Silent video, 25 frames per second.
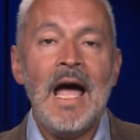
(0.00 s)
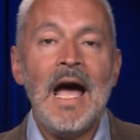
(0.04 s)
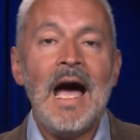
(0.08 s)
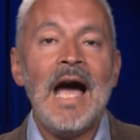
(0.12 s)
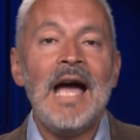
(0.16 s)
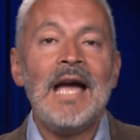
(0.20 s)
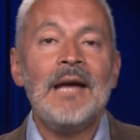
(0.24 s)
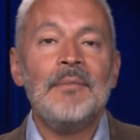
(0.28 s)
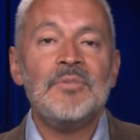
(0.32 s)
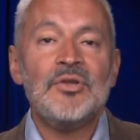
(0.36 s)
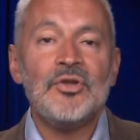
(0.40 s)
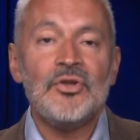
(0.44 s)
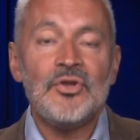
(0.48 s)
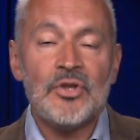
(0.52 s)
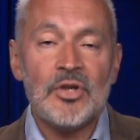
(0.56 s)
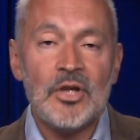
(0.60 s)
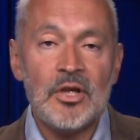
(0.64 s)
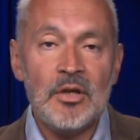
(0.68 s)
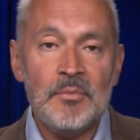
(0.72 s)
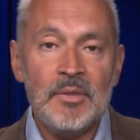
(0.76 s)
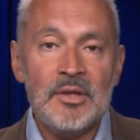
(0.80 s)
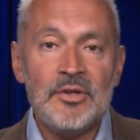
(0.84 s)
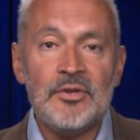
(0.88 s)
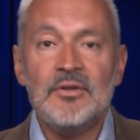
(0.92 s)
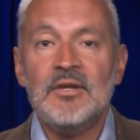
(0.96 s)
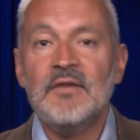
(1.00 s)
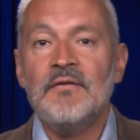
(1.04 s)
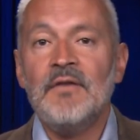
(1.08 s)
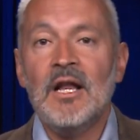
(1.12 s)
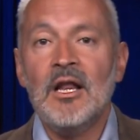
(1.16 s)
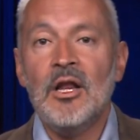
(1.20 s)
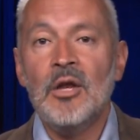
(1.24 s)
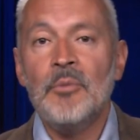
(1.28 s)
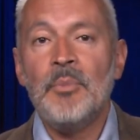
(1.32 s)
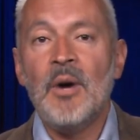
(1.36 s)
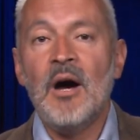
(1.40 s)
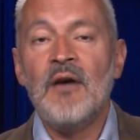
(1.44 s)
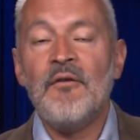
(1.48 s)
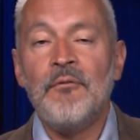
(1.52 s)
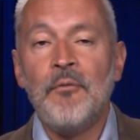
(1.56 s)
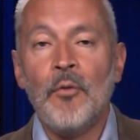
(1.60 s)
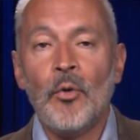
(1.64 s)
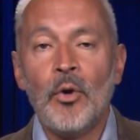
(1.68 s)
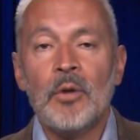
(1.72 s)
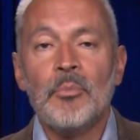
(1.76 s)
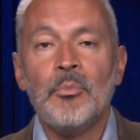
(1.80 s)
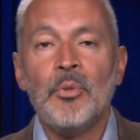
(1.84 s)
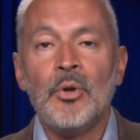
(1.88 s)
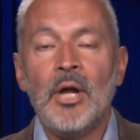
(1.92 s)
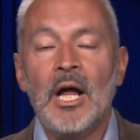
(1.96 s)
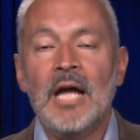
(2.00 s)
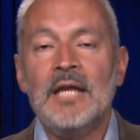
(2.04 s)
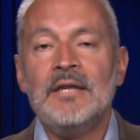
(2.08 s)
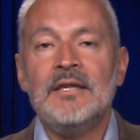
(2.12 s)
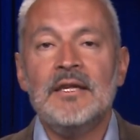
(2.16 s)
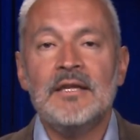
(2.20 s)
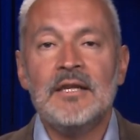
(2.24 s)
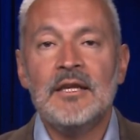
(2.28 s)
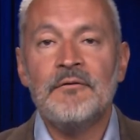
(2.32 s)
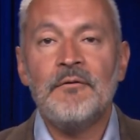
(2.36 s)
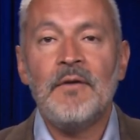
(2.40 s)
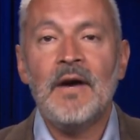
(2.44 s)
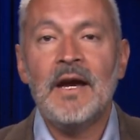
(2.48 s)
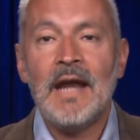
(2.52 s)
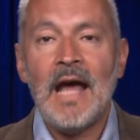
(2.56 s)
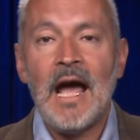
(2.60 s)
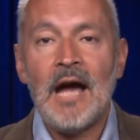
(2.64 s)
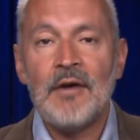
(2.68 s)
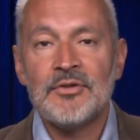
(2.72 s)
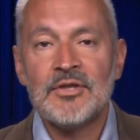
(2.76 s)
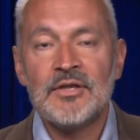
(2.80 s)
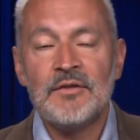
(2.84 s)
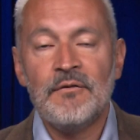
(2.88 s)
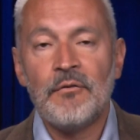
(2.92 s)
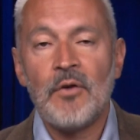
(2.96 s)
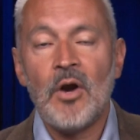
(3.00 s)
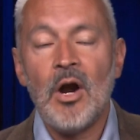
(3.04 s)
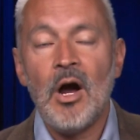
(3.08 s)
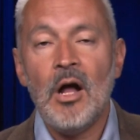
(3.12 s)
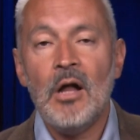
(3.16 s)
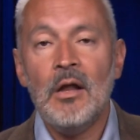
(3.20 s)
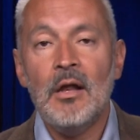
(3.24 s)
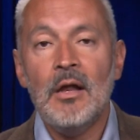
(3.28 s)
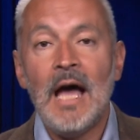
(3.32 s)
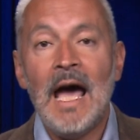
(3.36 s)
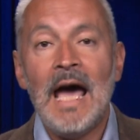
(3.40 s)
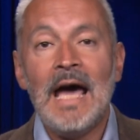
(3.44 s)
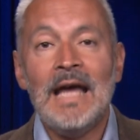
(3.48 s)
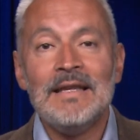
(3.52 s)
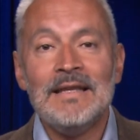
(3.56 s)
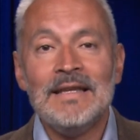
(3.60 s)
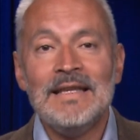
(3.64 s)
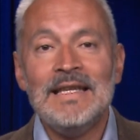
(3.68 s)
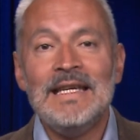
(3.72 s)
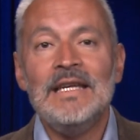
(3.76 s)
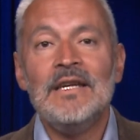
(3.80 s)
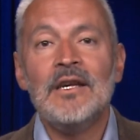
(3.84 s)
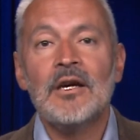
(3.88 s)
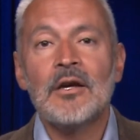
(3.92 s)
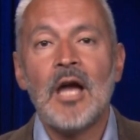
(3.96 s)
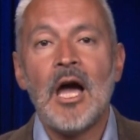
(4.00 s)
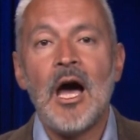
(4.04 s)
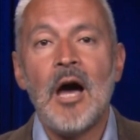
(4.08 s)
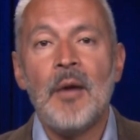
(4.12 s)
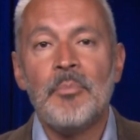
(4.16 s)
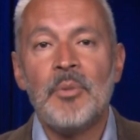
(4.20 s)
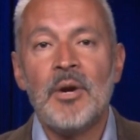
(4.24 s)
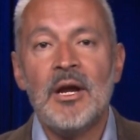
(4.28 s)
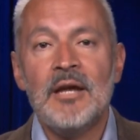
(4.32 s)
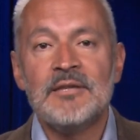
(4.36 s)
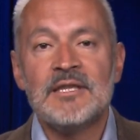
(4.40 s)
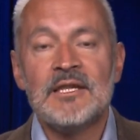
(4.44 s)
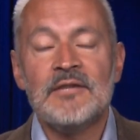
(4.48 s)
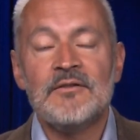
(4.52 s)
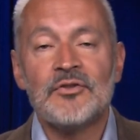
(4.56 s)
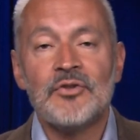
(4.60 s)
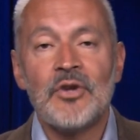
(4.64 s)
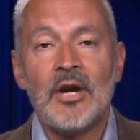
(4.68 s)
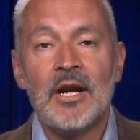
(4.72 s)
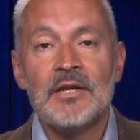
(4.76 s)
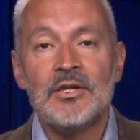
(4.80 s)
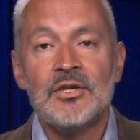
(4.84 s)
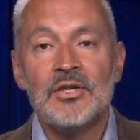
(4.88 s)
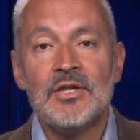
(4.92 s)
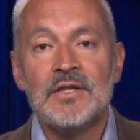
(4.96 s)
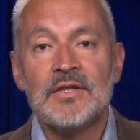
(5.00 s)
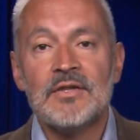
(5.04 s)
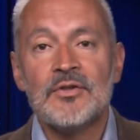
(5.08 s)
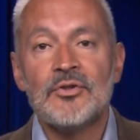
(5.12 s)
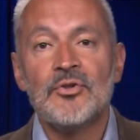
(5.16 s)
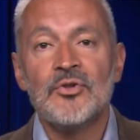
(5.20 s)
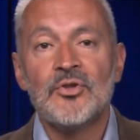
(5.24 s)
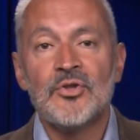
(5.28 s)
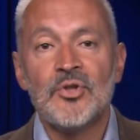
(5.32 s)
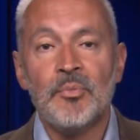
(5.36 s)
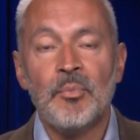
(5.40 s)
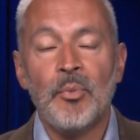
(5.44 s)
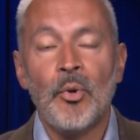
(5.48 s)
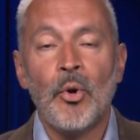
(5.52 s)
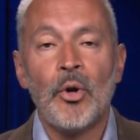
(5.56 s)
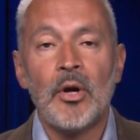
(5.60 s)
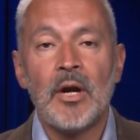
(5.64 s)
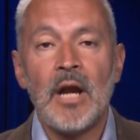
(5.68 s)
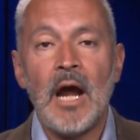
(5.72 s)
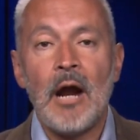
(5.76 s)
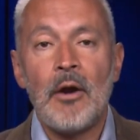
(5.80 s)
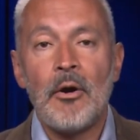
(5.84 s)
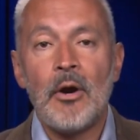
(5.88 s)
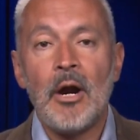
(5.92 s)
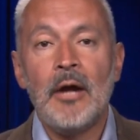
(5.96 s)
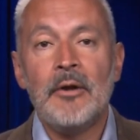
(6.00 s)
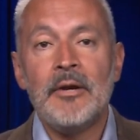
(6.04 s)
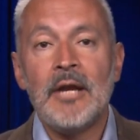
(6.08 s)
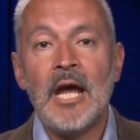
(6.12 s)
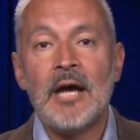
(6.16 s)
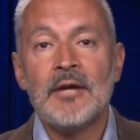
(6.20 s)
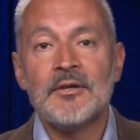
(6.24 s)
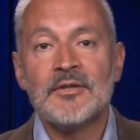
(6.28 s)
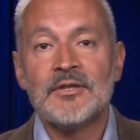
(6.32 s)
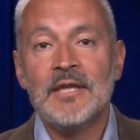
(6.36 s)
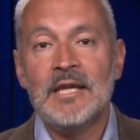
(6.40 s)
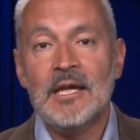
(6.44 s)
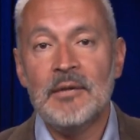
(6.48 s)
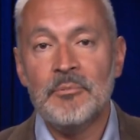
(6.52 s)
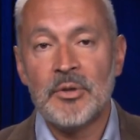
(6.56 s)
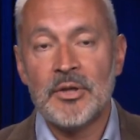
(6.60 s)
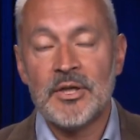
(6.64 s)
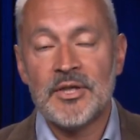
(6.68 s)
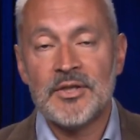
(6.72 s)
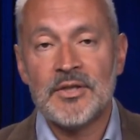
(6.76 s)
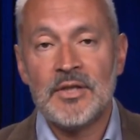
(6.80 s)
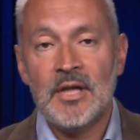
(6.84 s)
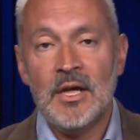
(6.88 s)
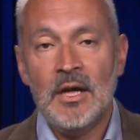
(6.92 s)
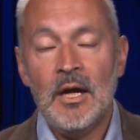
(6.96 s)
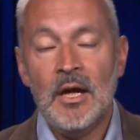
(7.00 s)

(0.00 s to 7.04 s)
I am determined to develop affordable and dignified housing for all and lead on comprehensive strategies to support our unhoused neighbors.